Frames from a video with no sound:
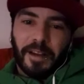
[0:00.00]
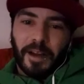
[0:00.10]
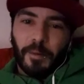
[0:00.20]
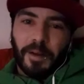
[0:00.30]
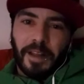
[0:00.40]

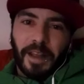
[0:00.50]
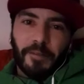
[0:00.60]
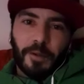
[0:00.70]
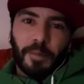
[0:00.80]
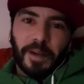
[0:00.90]
I want
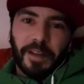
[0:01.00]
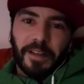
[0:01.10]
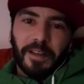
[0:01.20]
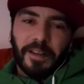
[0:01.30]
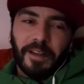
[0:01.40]

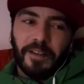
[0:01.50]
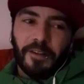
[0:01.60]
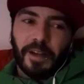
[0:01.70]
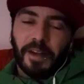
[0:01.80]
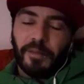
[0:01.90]
everybody
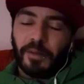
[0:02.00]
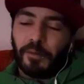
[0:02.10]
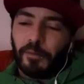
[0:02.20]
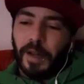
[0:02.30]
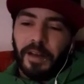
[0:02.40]
to have the
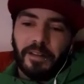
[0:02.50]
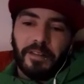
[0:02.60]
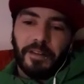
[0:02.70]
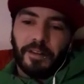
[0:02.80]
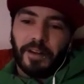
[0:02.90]

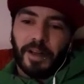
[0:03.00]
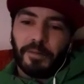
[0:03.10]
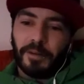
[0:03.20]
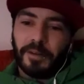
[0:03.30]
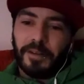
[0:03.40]
greatest year
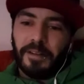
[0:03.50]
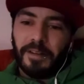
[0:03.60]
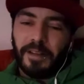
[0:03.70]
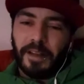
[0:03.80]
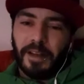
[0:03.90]
ever.
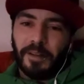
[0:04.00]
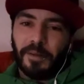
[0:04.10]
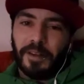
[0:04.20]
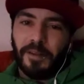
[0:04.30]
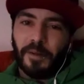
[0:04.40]
I know
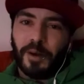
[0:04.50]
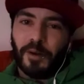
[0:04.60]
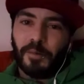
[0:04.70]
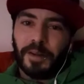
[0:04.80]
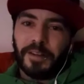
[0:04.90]
that you
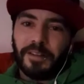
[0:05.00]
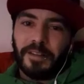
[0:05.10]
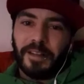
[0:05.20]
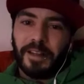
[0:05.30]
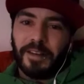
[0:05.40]
all will,
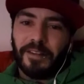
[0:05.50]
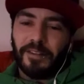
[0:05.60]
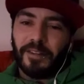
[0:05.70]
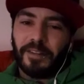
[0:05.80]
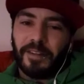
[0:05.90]
and you
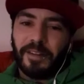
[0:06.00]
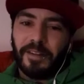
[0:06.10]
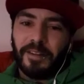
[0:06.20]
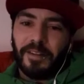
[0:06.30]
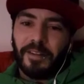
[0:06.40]
just
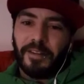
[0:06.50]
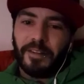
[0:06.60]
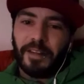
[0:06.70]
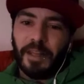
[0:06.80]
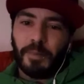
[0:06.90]

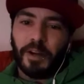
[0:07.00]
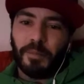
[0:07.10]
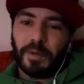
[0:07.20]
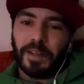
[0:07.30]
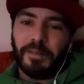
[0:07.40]
keep
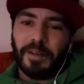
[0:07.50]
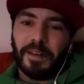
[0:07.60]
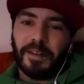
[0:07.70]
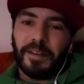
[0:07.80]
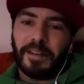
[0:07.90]
on
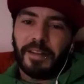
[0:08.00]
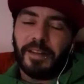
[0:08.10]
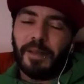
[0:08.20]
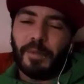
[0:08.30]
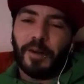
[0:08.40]
believing and
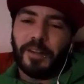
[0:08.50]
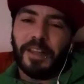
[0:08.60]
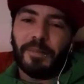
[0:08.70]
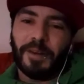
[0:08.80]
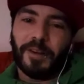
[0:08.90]
keep on
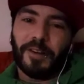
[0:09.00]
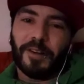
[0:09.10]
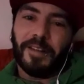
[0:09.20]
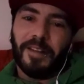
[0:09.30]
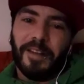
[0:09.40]
keeping
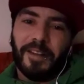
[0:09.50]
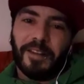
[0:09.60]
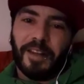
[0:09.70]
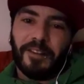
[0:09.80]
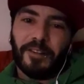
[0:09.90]
on.
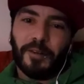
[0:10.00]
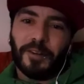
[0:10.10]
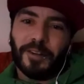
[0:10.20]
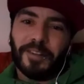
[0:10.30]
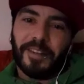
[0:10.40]
Like Joe
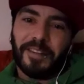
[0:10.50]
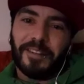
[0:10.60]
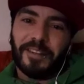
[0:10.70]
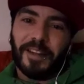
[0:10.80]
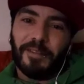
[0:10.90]
Dirt
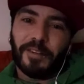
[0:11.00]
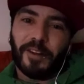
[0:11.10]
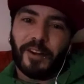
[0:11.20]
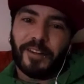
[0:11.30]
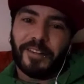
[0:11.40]
says, life's a
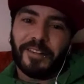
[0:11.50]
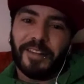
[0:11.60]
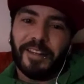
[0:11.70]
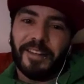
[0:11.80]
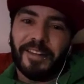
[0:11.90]
garden,
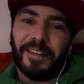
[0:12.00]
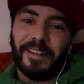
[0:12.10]
dig it?